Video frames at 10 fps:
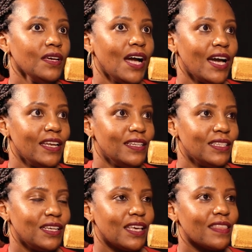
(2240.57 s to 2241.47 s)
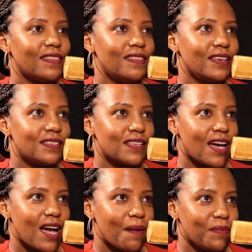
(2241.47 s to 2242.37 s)
And there's
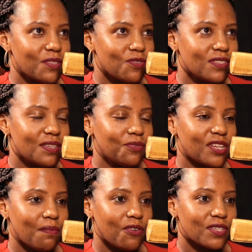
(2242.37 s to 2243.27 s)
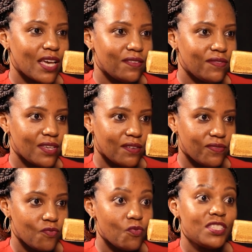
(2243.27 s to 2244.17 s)
a misconception about IVF,
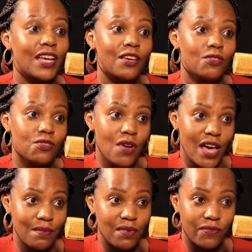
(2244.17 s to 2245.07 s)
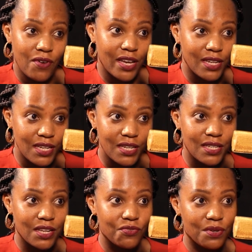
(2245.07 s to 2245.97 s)
which I also had before I did
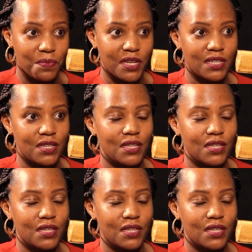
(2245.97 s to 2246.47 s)
the treatment,